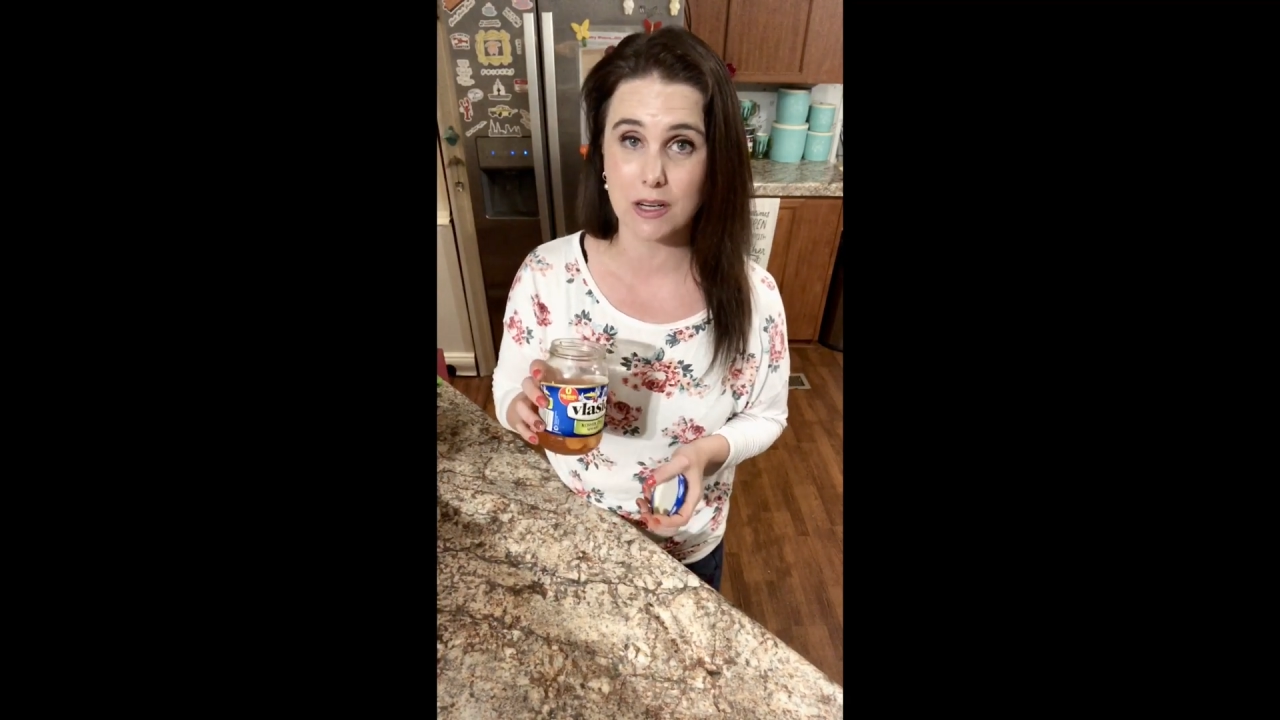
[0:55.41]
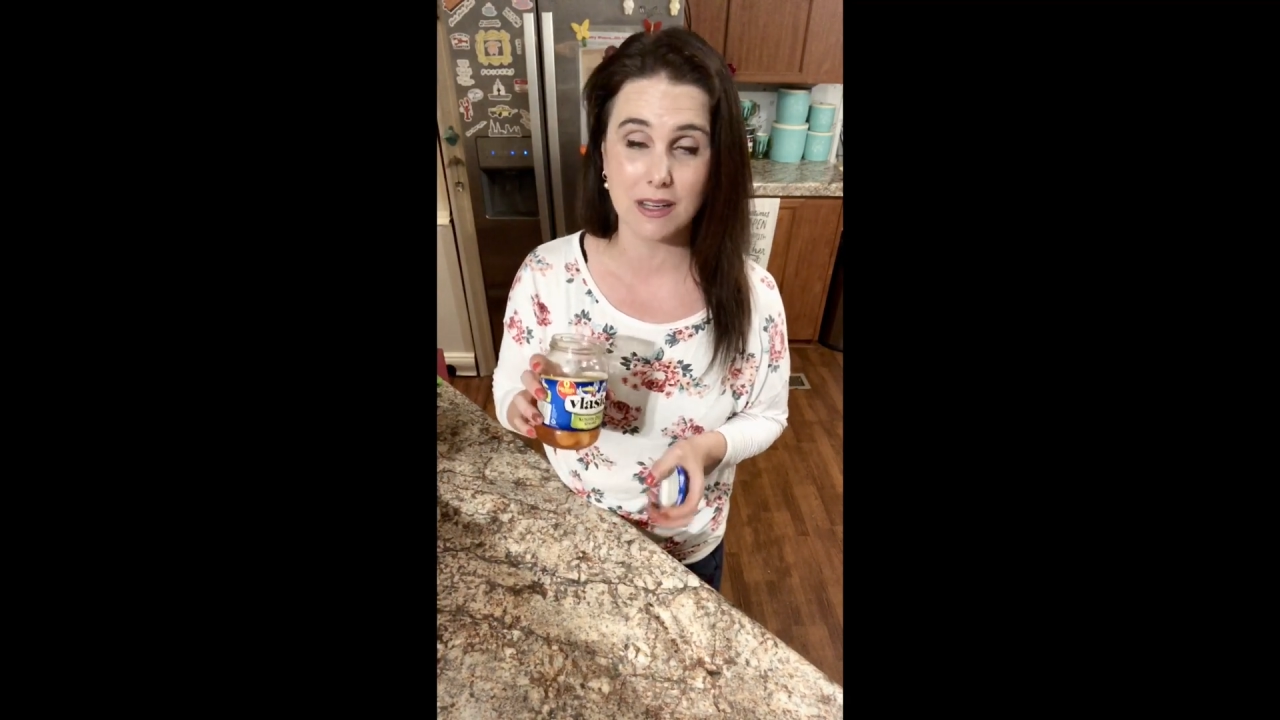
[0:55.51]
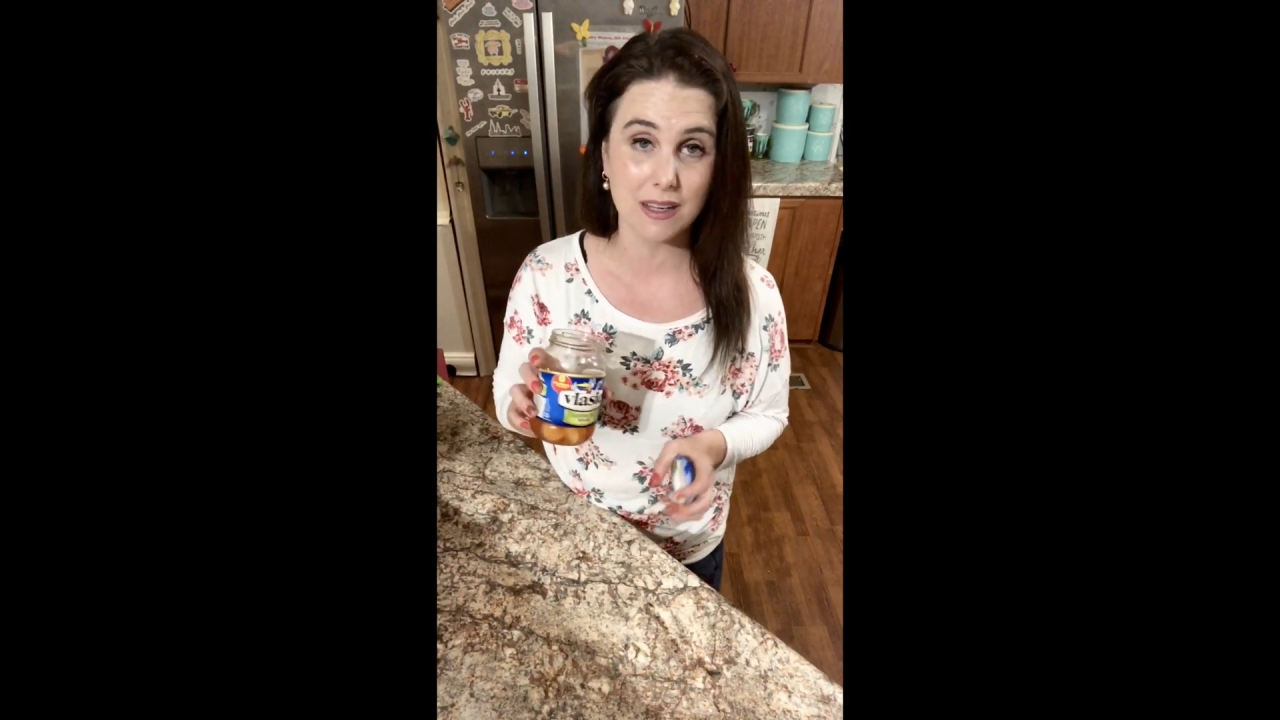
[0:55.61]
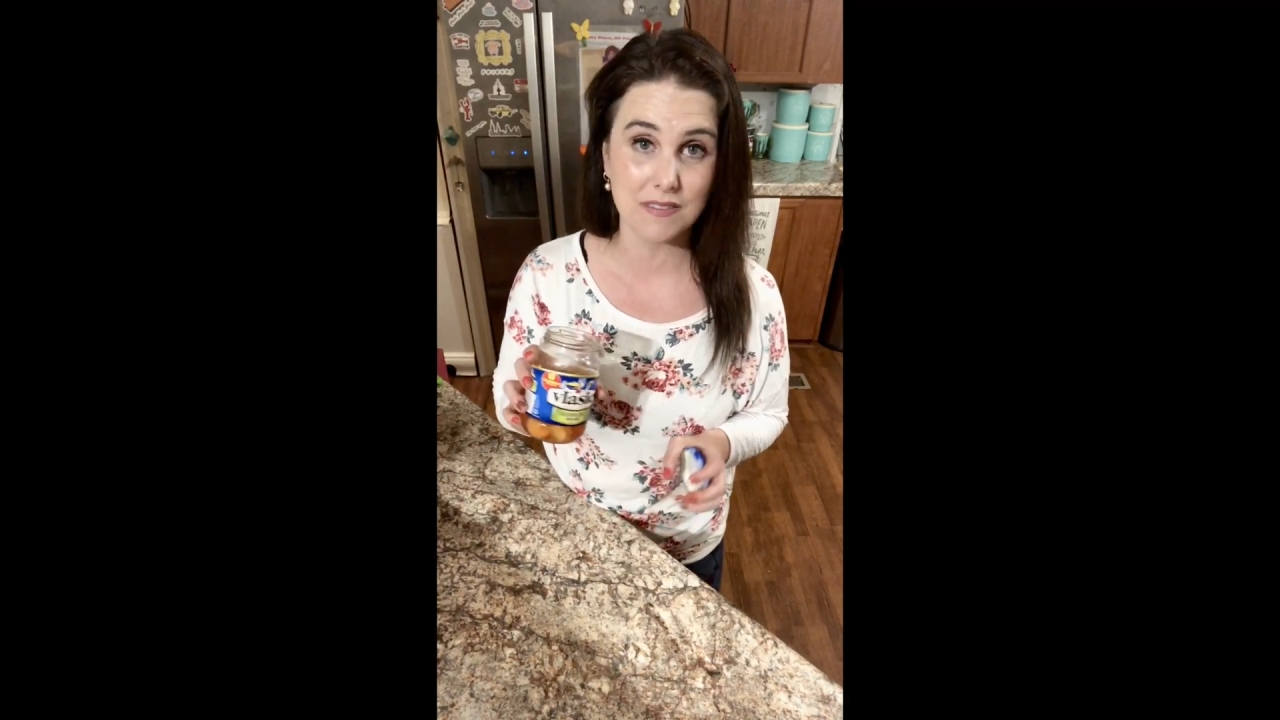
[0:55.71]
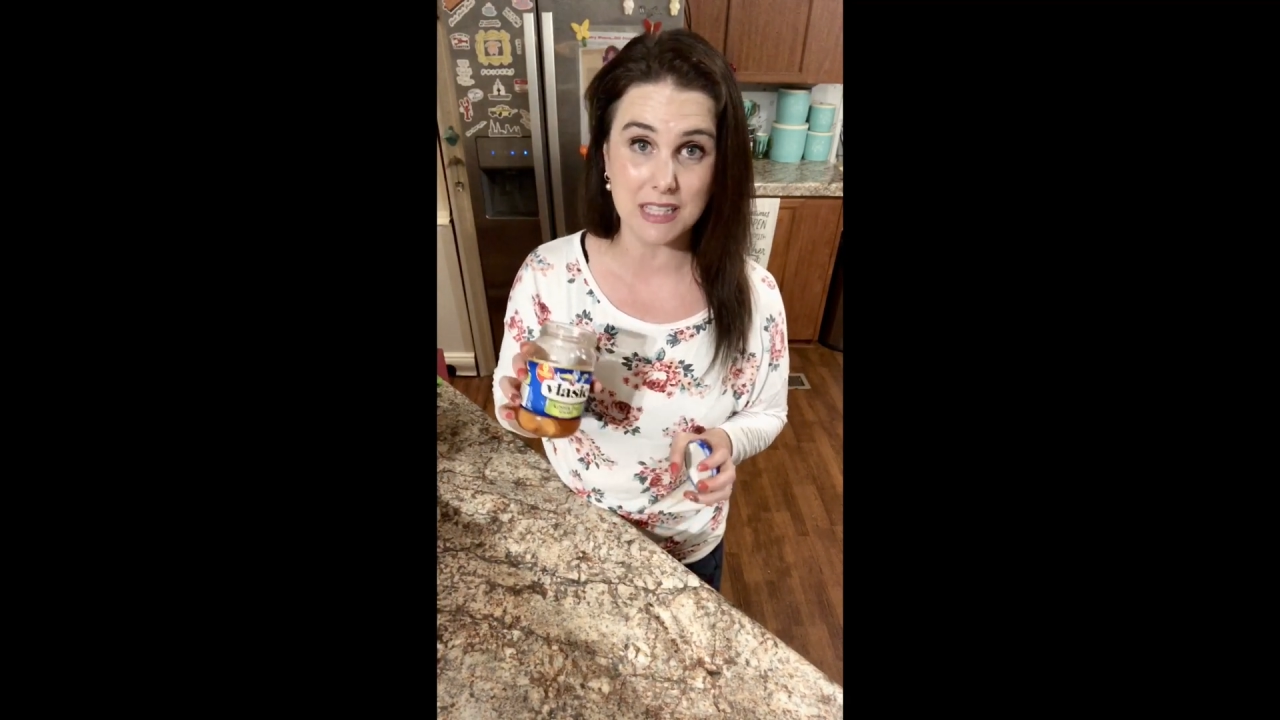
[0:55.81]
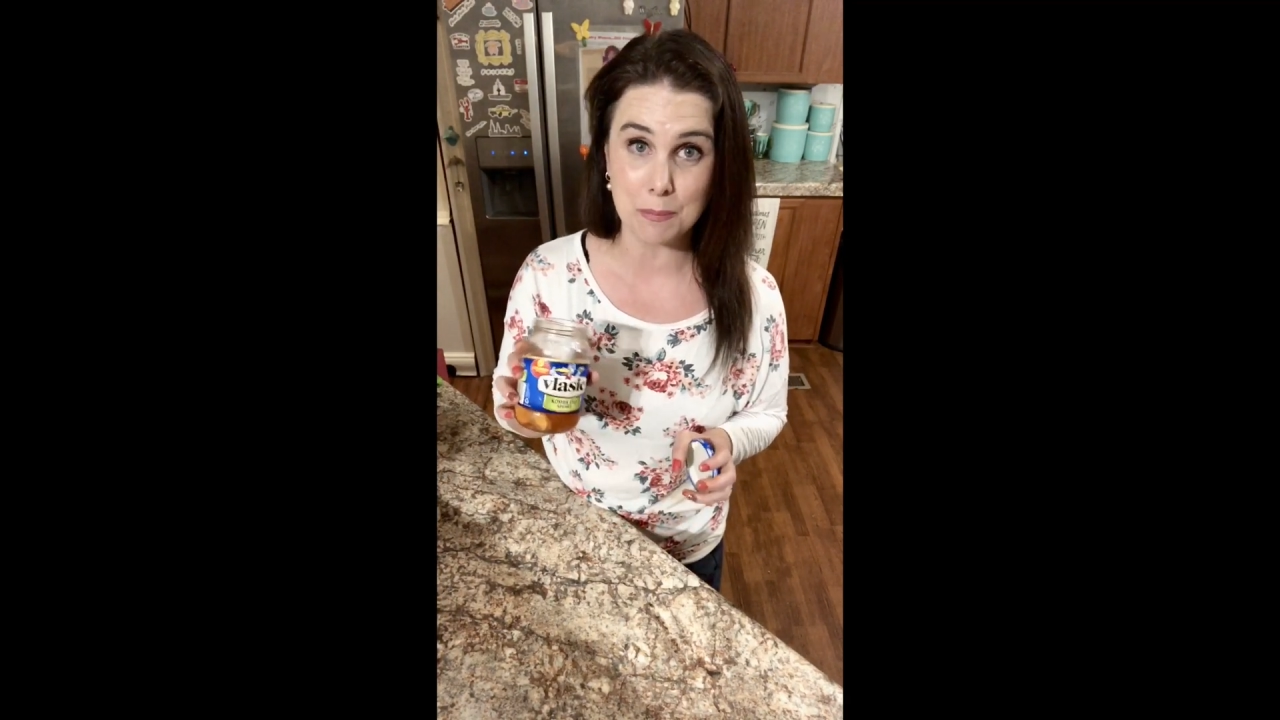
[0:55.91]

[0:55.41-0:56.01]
of the